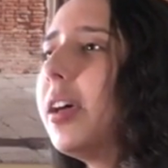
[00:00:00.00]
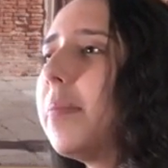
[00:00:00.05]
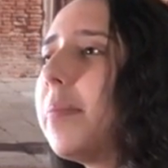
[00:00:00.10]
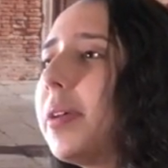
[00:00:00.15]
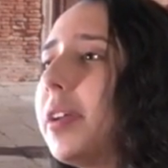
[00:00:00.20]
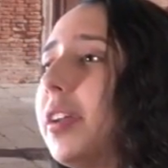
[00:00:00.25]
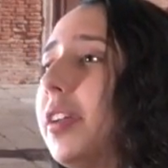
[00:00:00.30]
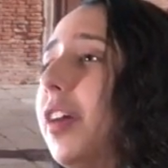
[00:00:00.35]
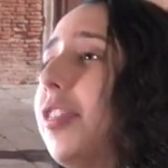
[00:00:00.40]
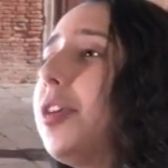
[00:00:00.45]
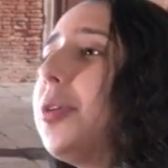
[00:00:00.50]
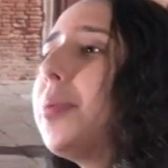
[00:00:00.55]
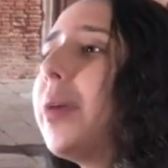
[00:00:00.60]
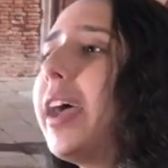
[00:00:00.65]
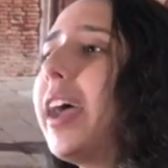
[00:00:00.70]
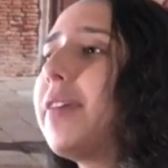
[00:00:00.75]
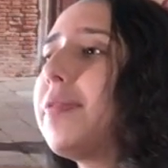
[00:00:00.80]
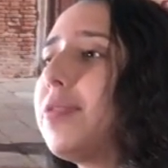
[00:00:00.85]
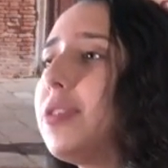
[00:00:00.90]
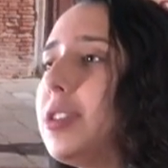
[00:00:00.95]
But another way
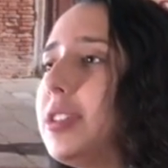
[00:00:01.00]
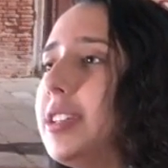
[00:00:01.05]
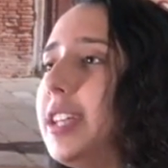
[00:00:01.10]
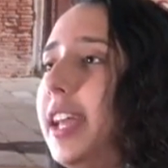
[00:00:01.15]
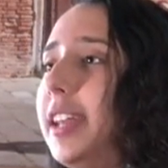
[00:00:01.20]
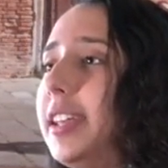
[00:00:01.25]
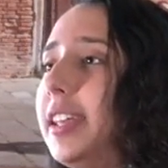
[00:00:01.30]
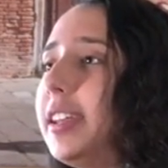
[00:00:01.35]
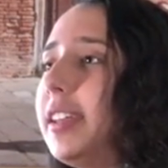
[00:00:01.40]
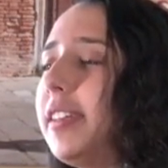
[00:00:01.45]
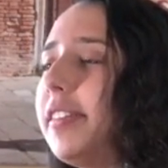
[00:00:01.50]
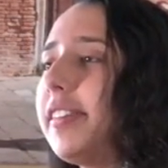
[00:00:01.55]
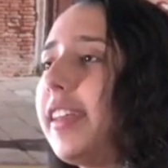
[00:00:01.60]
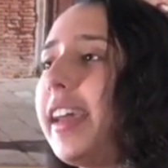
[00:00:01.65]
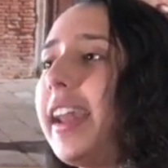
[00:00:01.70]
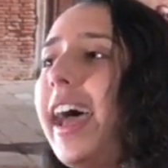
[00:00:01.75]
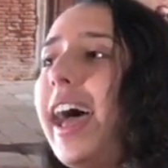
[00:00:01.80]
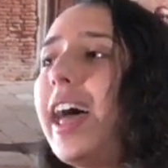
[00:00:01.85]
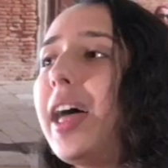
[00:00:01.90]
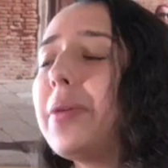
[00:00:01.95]
I've looked at it is
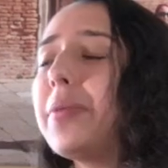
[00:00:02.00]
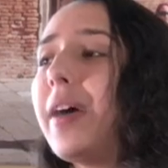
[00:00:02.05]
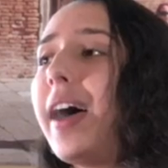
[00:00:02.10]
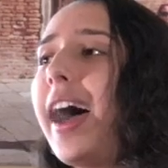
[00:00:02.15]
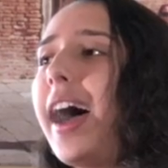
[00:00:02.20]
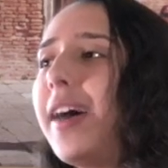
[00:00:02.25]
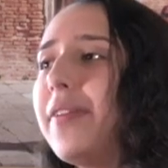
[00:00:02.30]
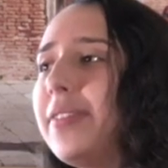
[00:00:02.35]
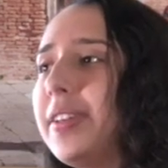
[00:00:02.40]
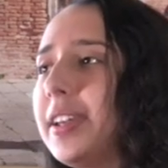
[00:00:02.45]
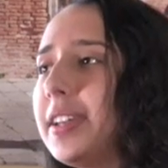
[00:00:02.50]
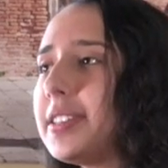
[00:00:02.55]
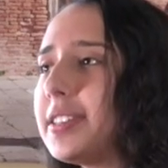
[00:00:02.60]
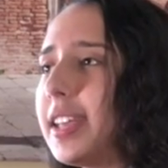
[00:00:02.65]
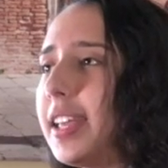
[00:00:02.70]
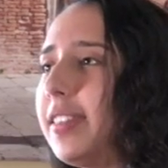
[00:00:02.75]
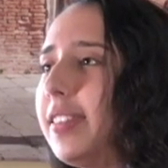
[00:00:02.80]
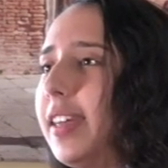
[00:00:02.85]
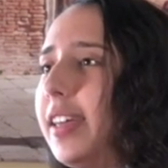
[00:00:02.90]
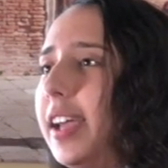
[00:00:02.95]
that having a
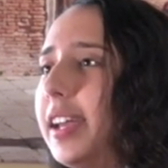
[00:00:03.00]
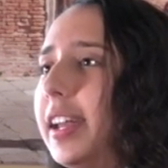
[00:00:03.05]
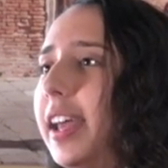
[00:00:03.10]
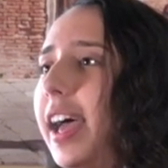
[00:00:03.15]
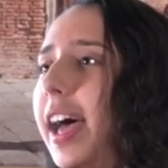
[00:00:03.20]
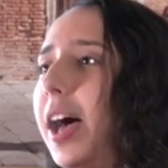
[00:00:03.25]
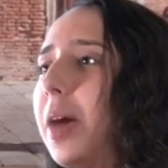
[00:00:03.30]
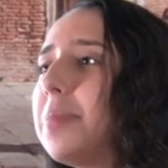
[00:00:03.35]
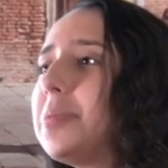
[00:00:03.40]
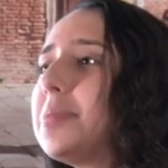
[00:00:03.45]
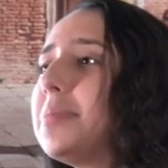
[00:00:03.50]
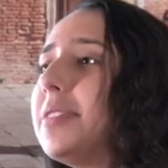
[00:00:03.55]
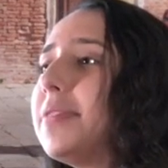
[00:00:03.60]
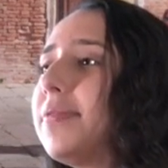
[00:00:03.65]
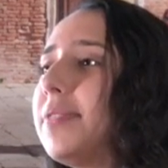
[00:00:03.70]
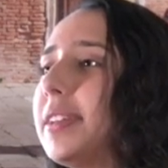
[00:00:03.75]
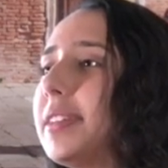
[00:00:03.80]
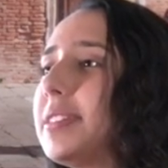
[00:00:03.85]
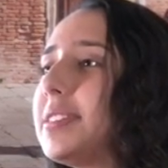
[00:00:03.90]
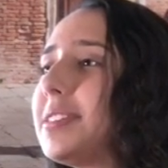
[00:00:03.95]
deadline helped me
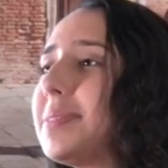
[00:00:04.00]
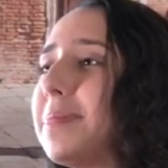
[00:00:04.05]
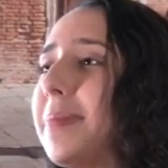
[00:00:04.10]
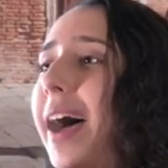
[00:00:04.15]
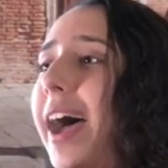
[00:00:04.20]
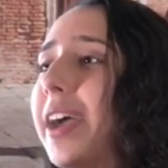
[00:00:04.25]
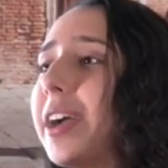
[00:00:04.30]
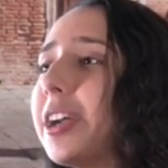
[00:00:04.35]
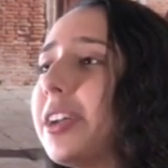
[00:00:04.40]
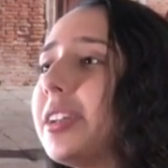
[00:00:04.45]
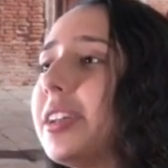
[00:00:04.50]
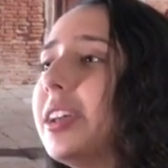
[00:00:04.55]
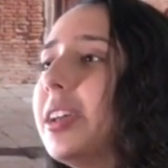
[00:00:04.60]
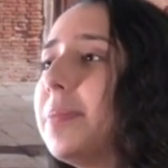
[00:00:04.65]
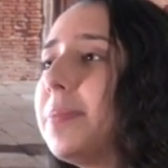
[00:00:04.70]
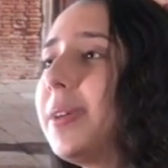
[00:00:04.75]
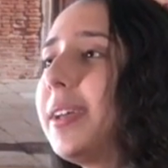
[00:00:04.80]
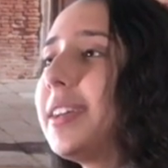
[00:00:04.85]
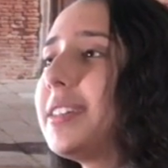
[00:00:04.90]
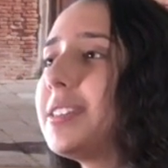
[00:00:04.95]
feel inspired,
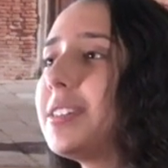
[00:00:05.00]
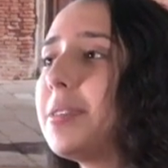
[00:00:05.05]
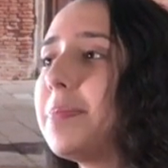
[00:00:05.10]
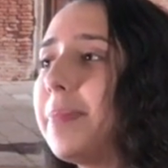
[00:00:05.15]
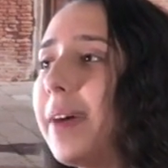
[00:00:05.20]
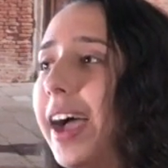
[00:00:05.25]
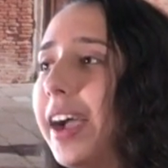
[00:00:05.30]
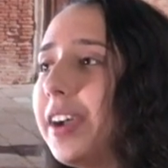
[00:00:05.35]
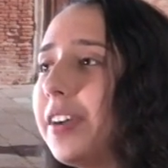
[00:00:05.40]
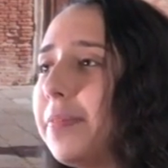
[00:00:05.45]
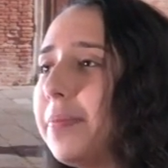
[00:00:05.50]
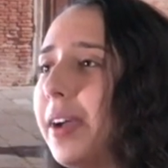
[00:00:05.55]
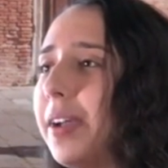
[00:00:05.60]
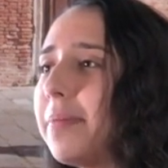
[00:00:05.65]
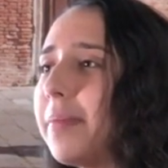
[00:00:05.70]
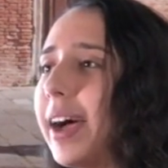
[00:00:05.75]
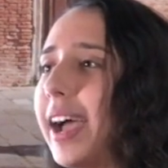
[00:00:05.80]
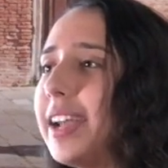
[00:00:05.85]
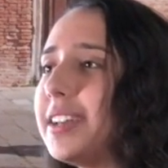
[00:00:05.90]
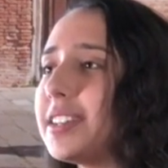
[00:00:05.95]
because in the back of my
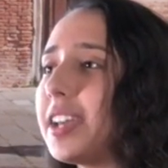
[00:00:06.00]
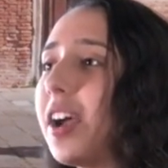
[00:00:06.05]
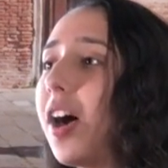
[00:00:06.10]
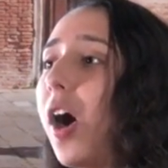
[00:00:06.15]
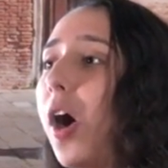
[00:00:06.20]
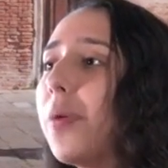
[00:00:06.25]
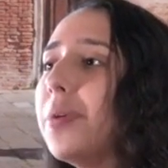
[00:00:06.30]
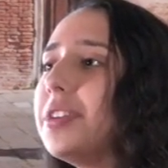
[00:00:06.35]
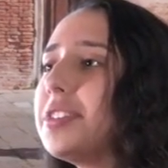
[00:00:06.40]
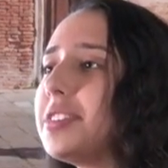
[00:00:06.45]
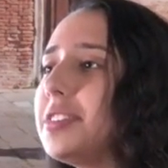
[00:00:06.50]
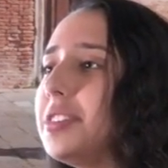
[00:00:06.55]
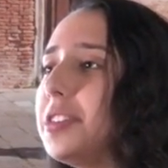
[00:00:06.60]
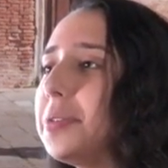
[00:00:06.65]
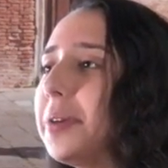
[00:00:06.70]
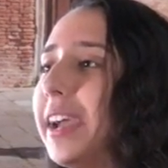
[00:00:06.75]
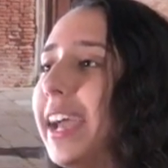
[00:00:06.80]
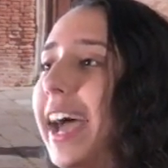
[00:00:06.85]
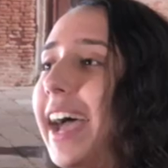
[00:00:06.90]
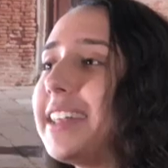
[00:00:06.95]
mind, I always knew
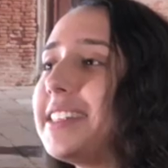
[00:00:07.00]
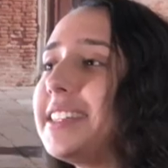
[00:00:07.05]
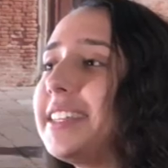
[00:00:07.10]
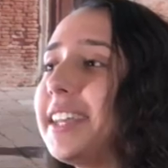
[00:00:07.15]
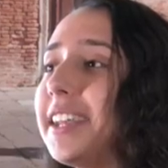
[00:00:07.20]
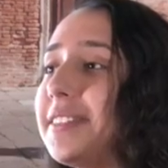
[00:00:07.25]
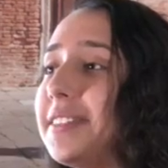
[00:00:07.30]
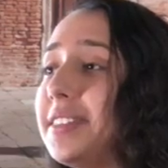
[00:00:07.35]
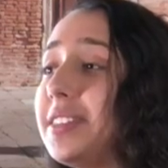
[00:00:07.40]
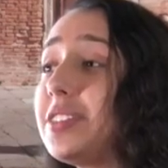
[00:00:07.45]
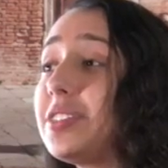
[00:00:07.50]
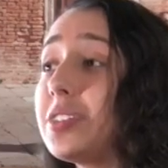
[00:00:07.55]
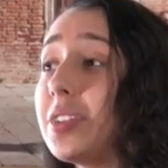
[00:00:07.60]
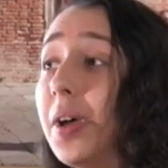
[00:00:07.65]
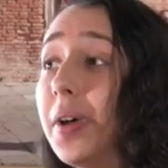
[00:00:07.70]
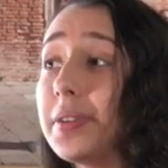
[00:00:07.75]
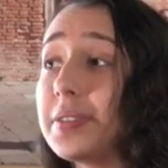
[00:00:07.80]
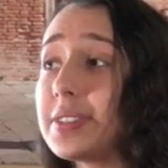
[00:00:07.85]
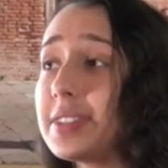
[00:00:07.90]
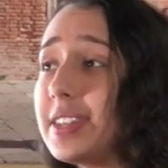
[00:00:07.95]
I had to get these
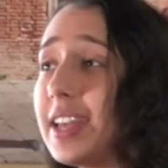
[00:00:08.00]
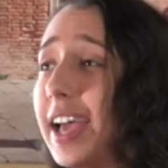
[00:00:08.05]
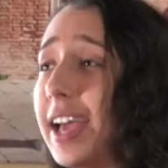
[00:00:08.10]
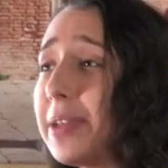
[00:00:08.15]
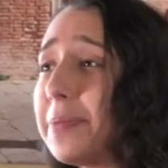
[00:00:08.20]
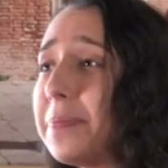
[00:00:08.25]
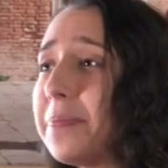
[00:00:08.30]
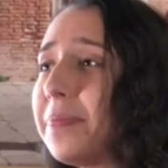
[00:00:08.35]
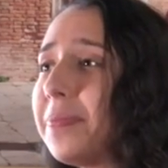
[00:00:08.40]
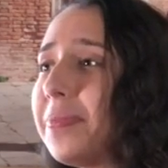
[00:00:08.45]
songs done.